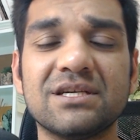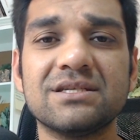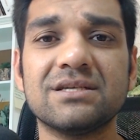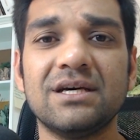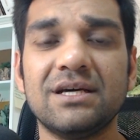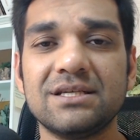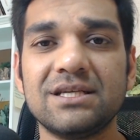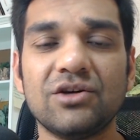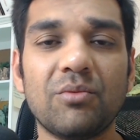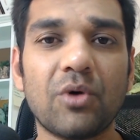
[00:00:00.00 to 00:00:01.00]
is,
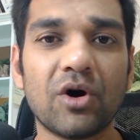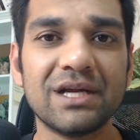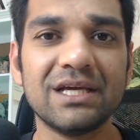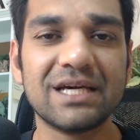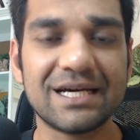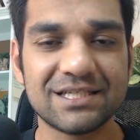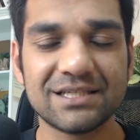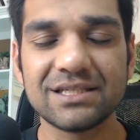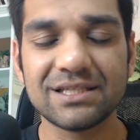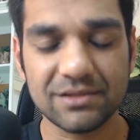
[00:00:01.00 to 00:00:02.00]
see, your body
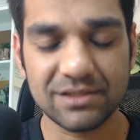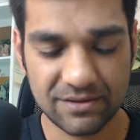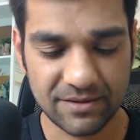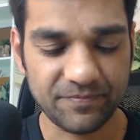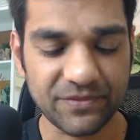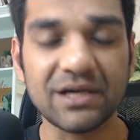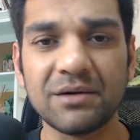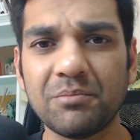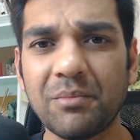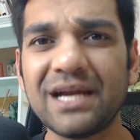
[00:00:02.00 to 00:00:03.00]
has
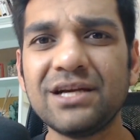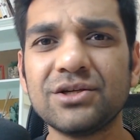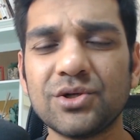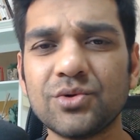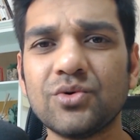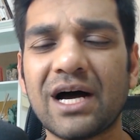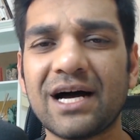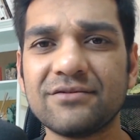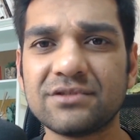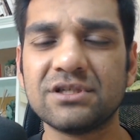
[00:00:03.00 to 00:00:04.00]
meant to
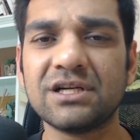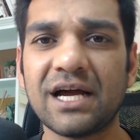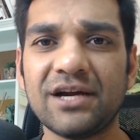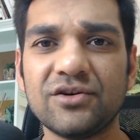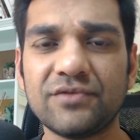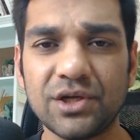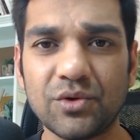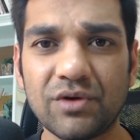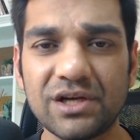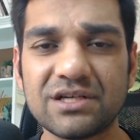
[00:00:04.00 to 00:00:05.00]
have certain kind of a
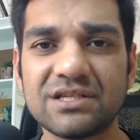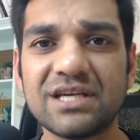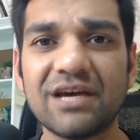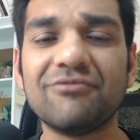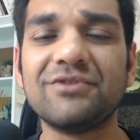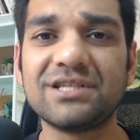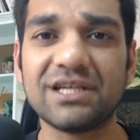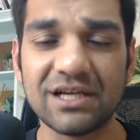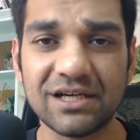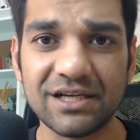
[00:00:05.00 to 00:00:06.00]
nutrients every
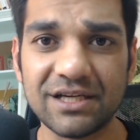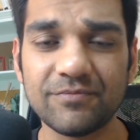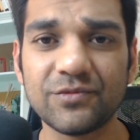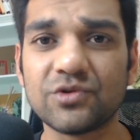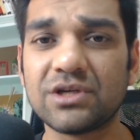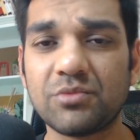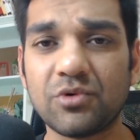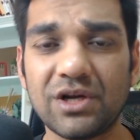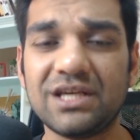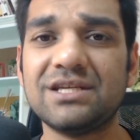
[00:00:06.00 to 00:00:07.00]
single day. Those are
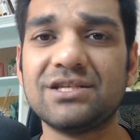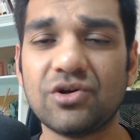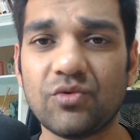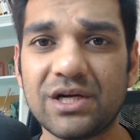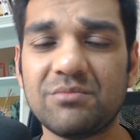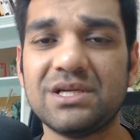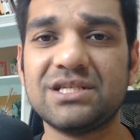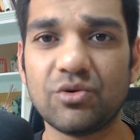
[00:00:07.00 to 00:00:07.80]
proteins, your vitamins,